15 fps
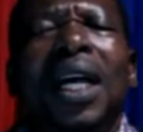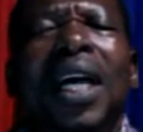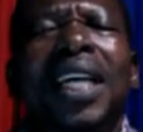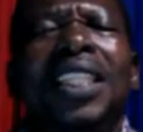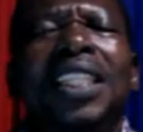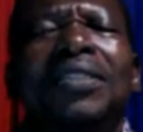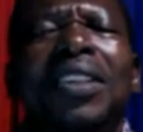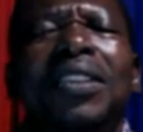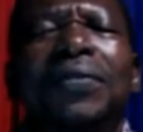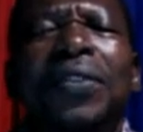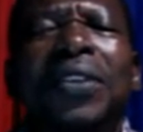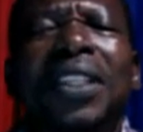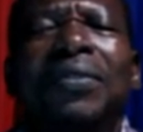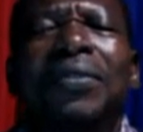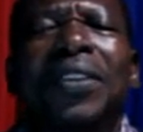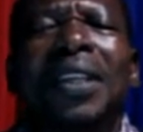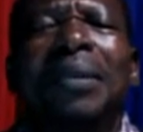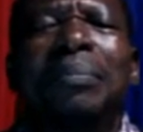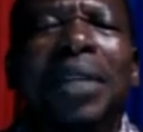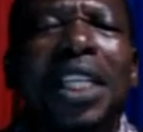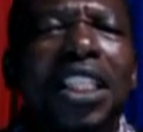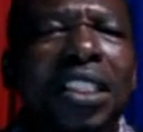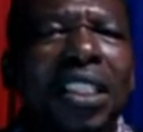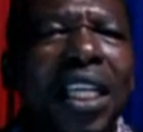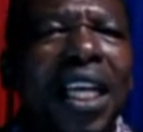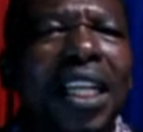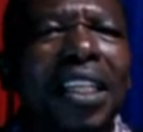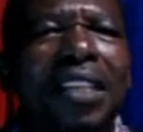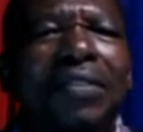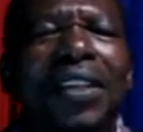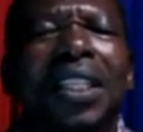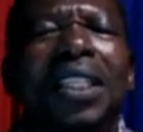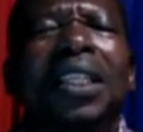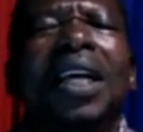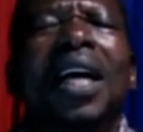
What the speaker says: and even for the ministry, and even